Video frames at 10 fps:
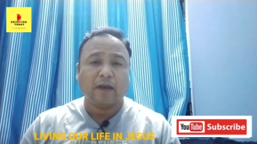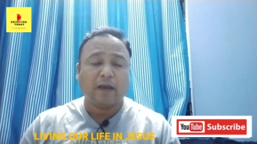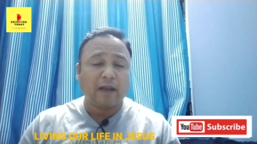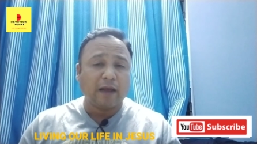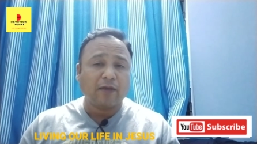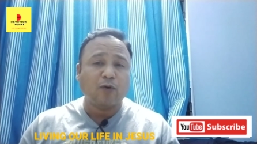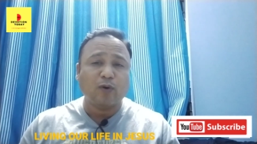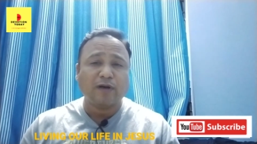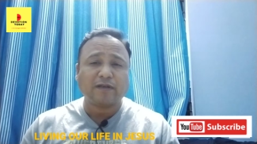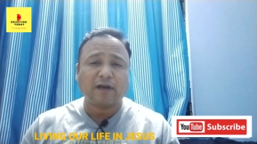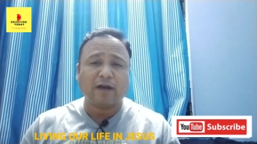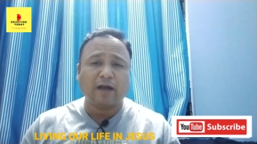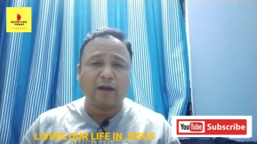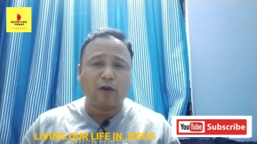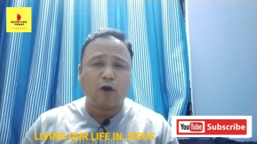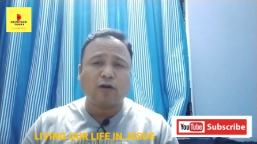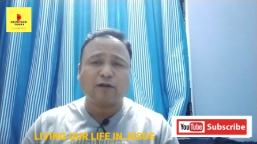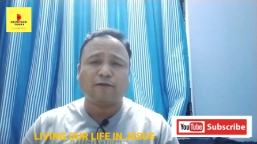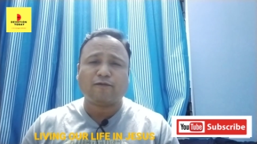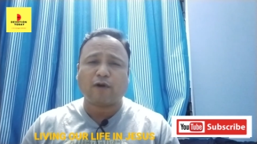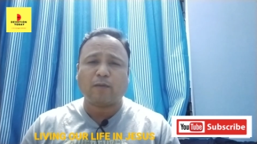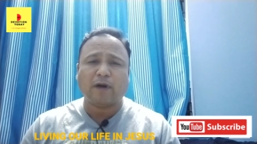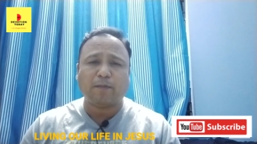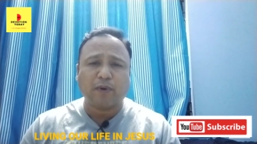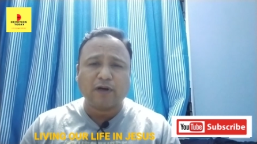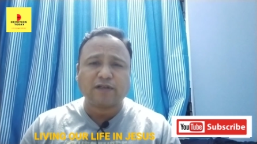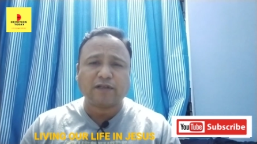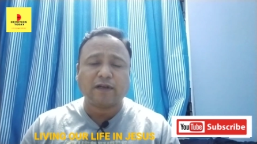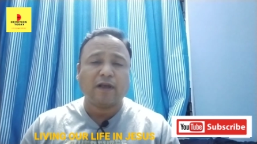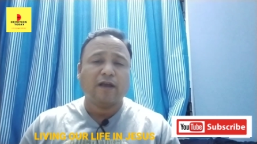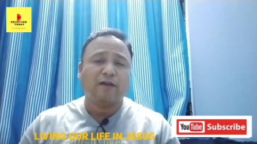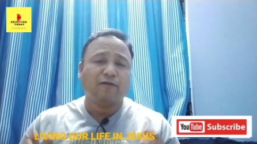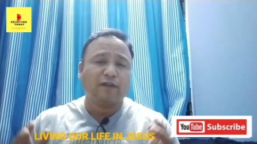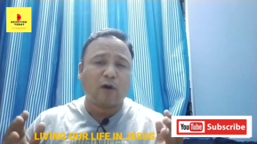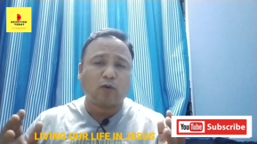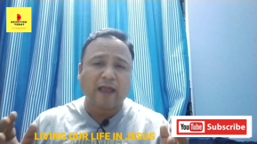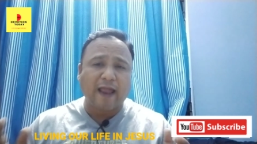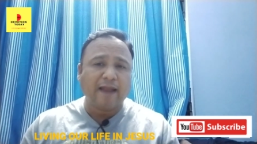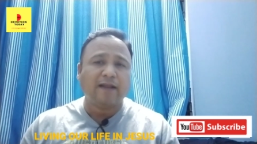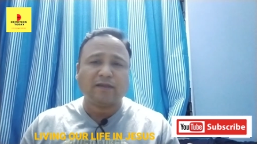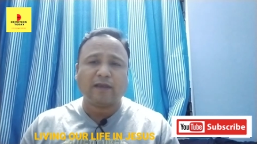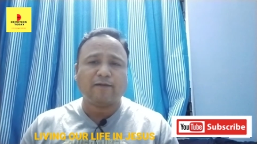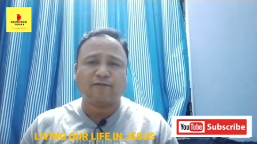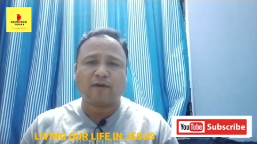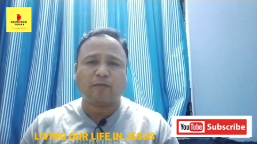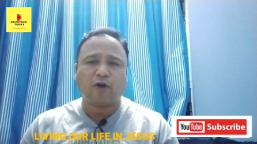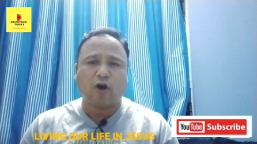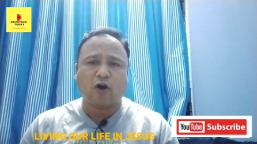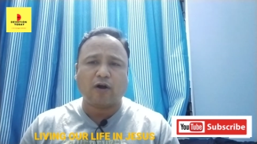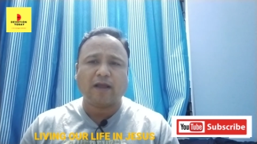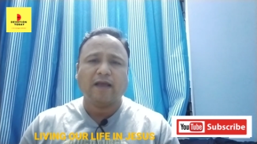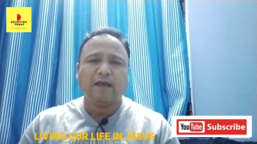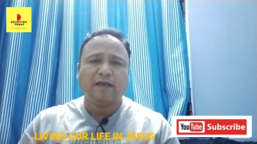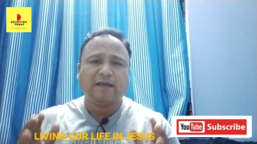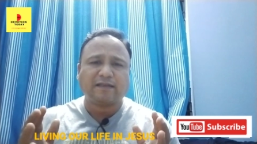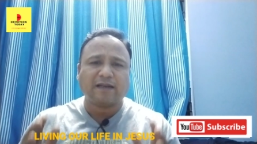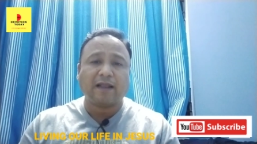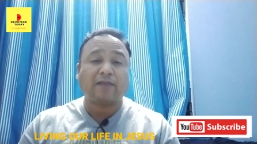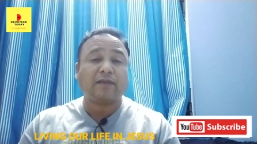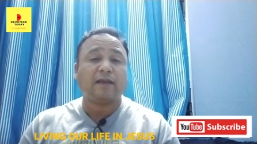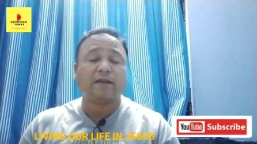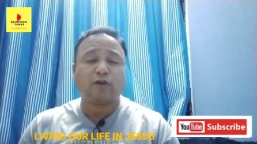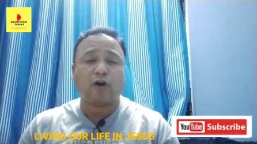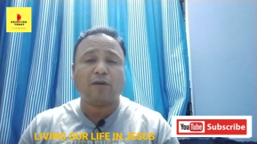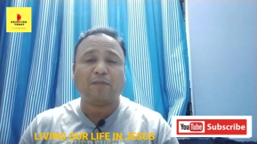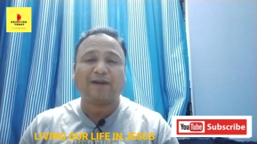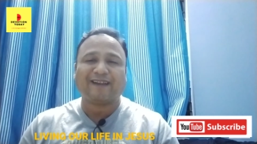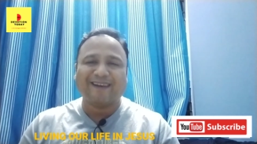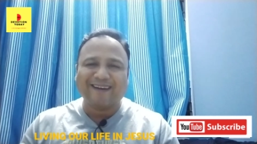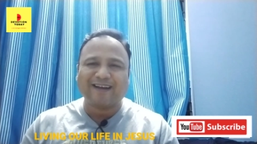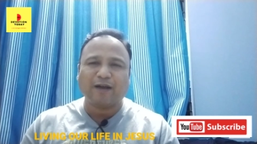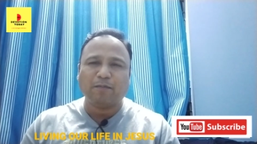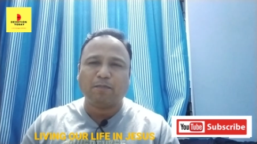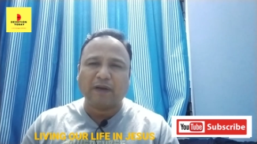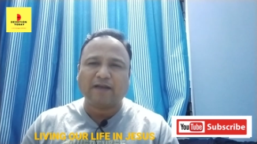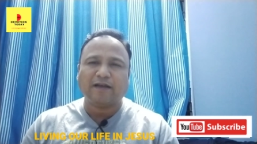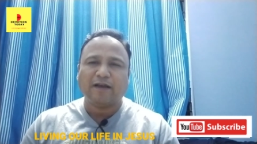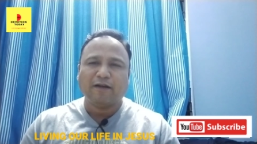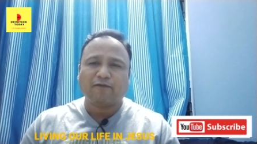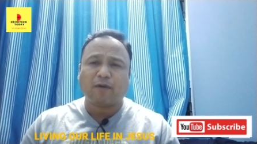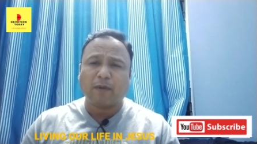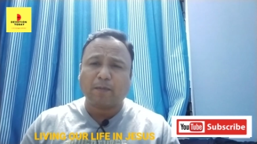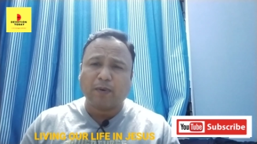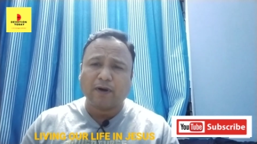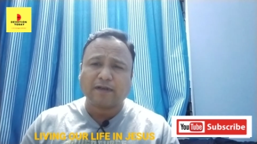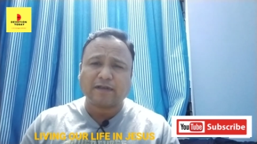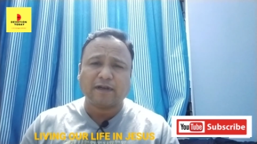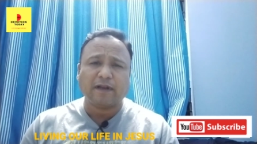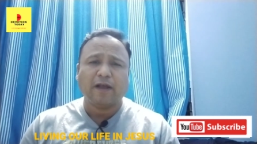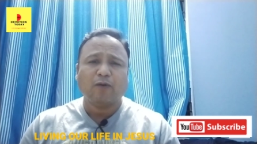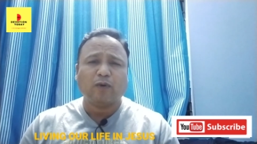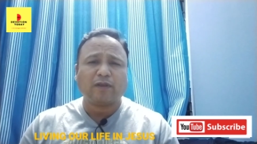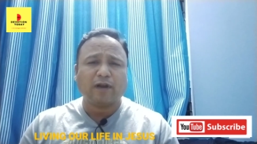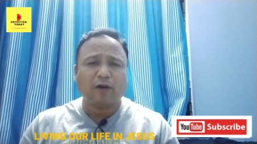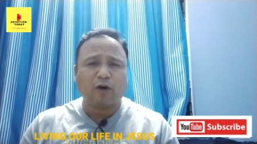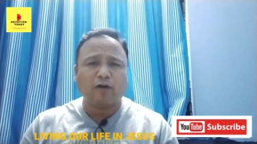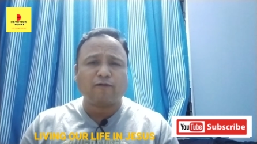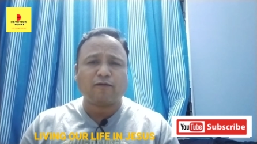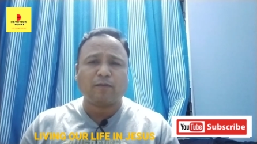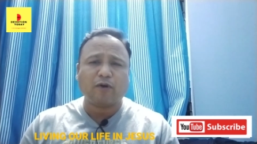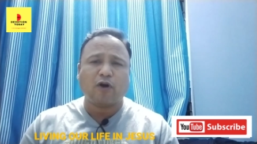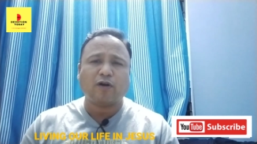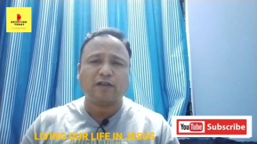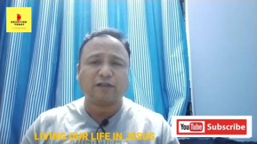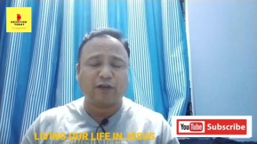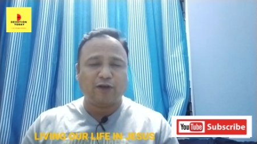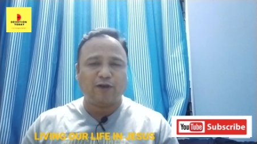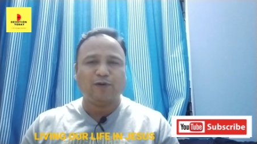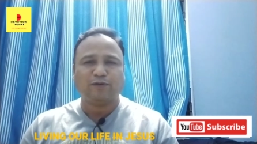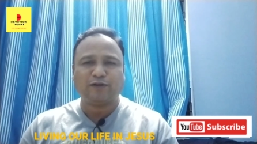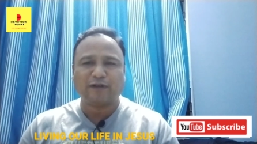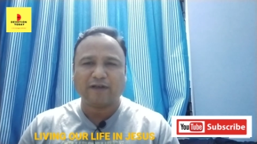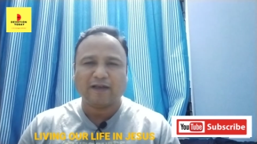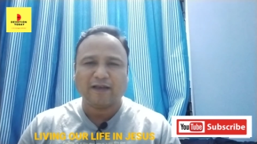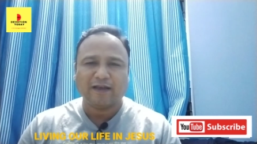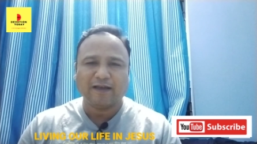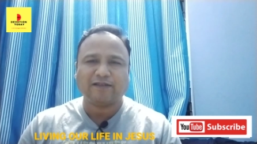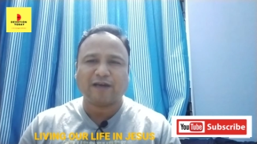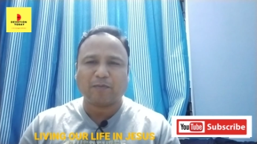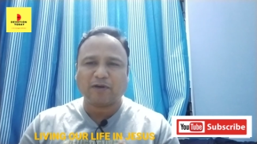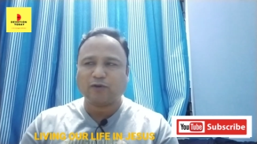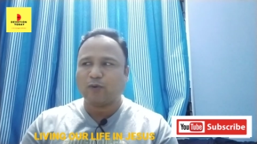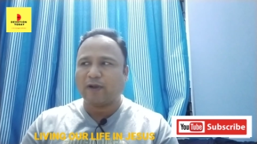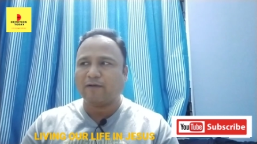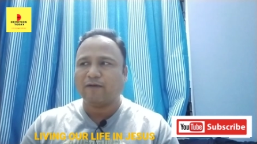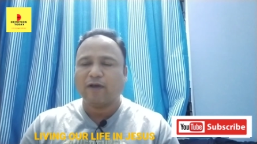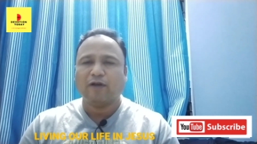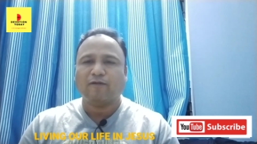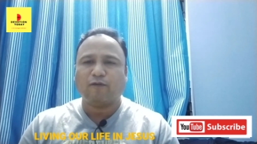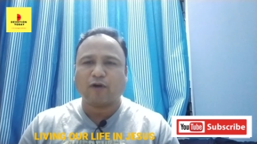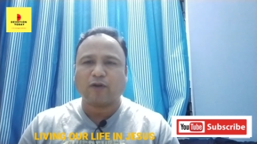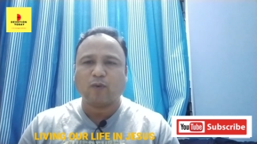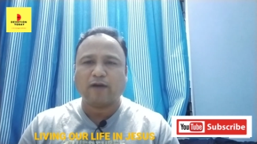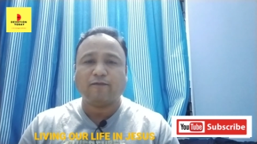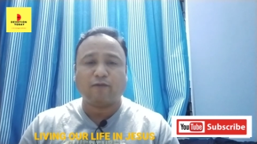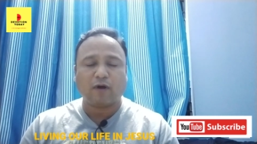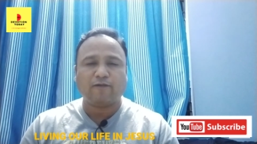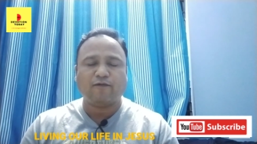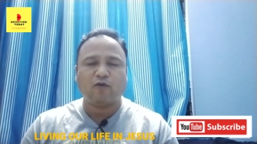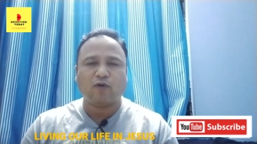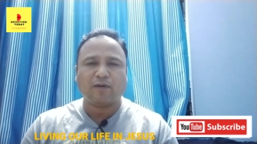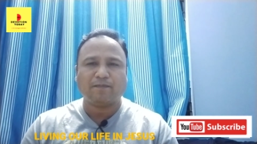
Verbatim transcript: In other words, a lot from a person without anything from God is nothing at all, but a little bit from a person with a lot from God is huge. In chapter 12, 41 44.